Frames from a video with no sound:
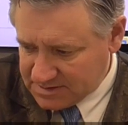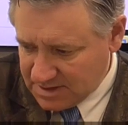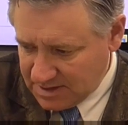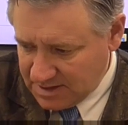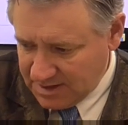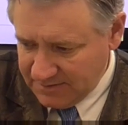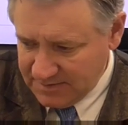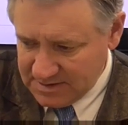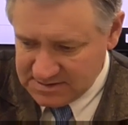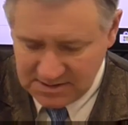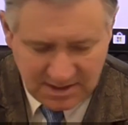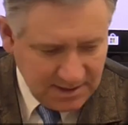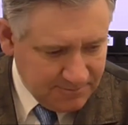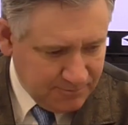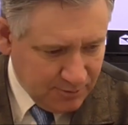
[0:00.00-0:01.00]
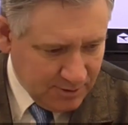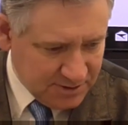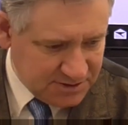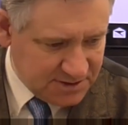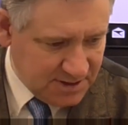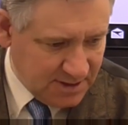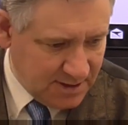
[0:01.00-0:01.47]
just going to give this thing a
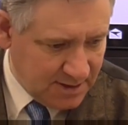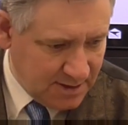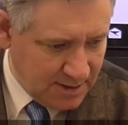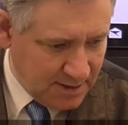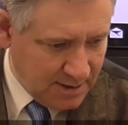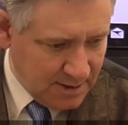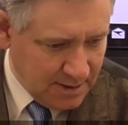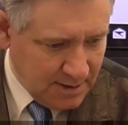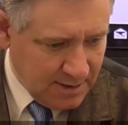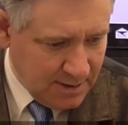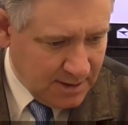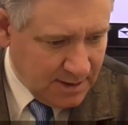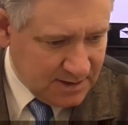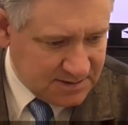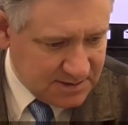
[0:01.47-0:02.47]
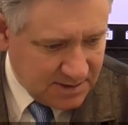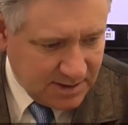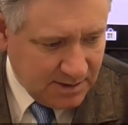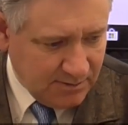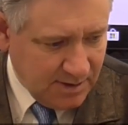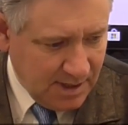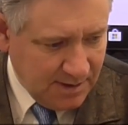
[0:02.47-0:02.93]
push. That's going
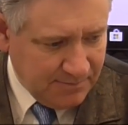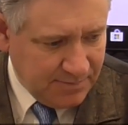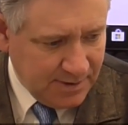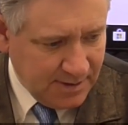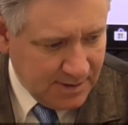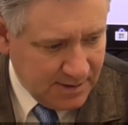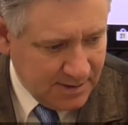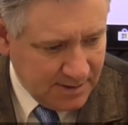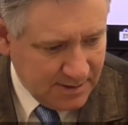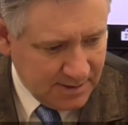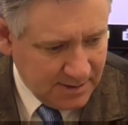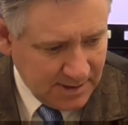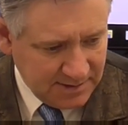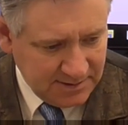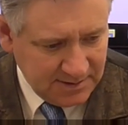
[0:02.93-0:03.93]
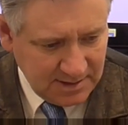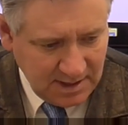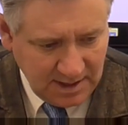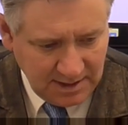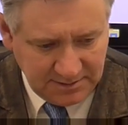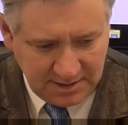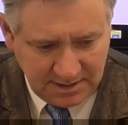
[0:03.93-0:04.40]
to go up, and then
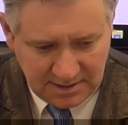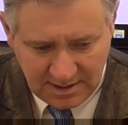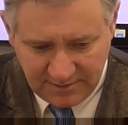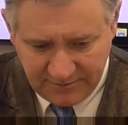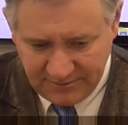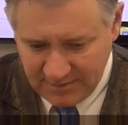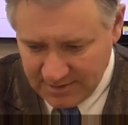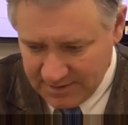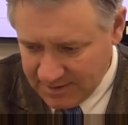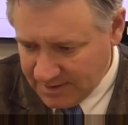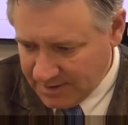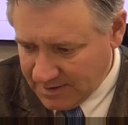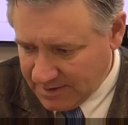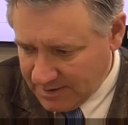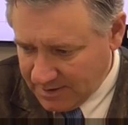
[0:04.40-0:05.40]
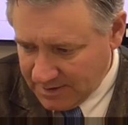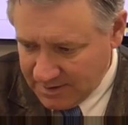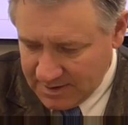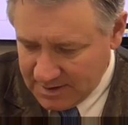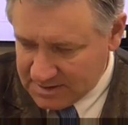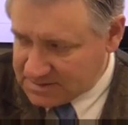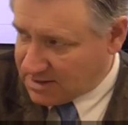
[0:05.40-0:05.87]
oddly enough,
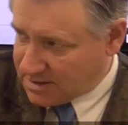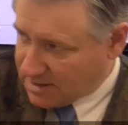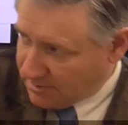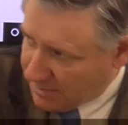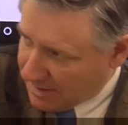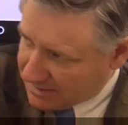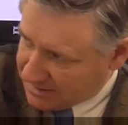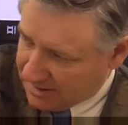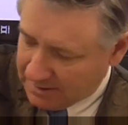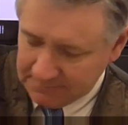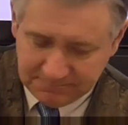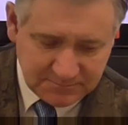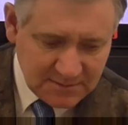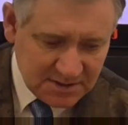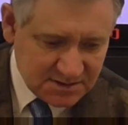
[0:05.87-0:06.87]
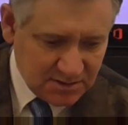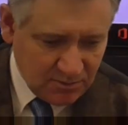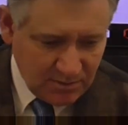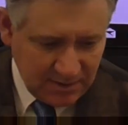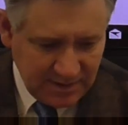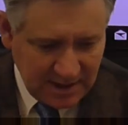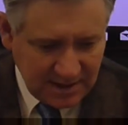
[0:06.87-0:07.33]
it's going to come back down. So
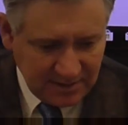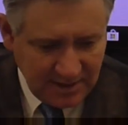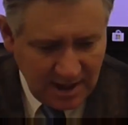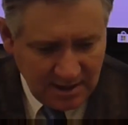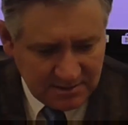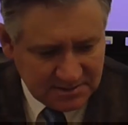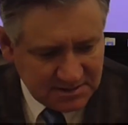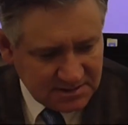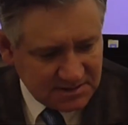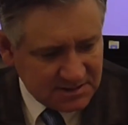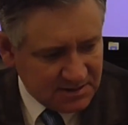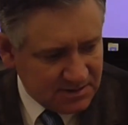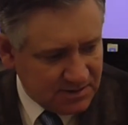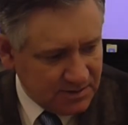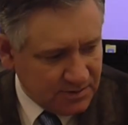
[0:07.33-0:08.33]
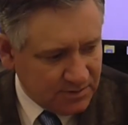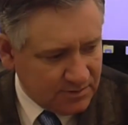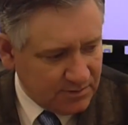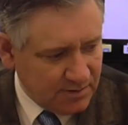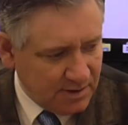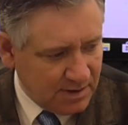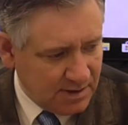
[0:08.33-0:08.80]
what that allows us to
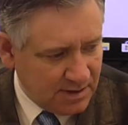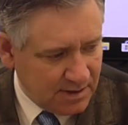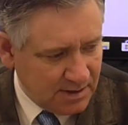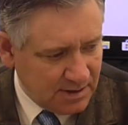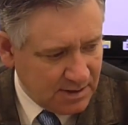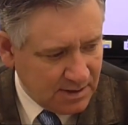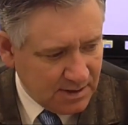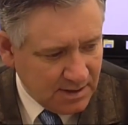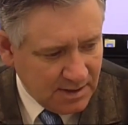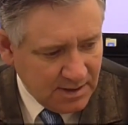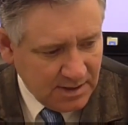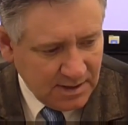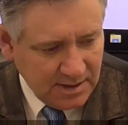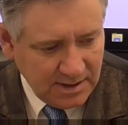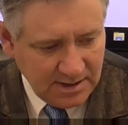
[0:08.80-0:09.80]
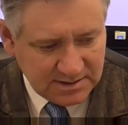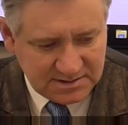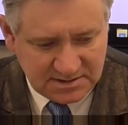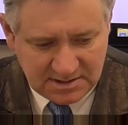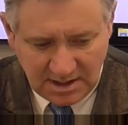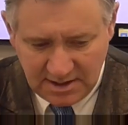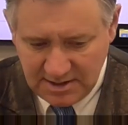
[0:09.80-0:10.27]
do
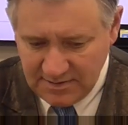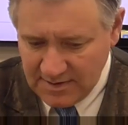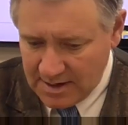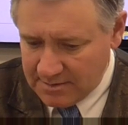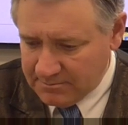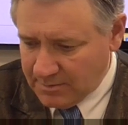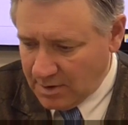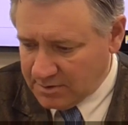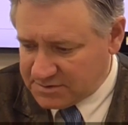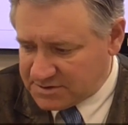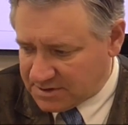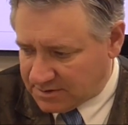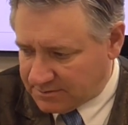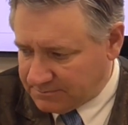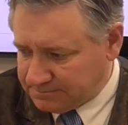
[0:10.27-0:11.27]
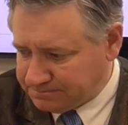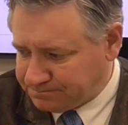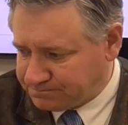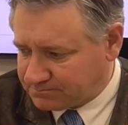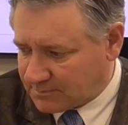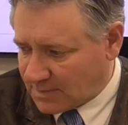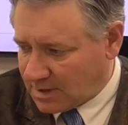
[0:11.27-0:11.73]
is study that motion,
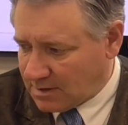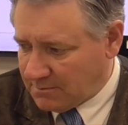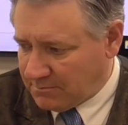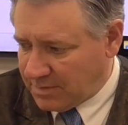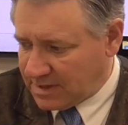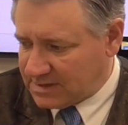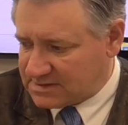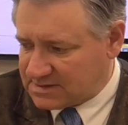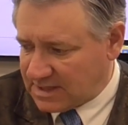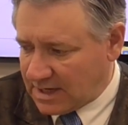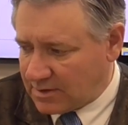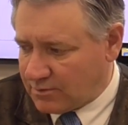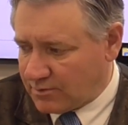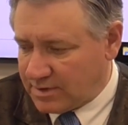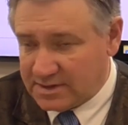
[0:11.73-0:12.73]
but it's like